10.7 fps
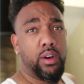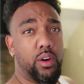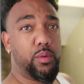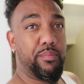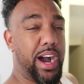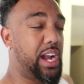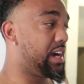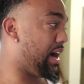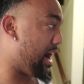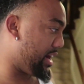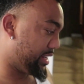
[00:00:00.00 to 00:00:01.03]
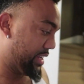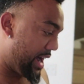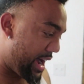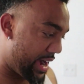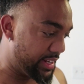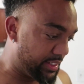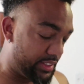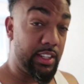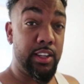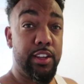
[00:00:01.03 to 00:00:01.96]
Oh my God, guys,
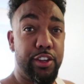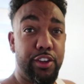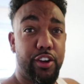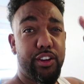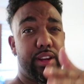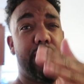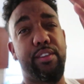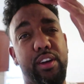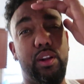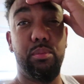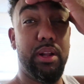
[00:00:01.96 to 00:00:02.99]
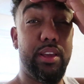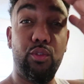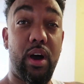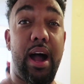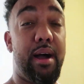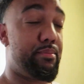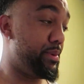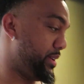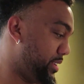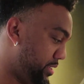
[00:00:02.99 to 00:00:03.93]
you're never gonna believe what
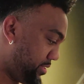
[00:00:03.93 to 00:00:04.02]
happened.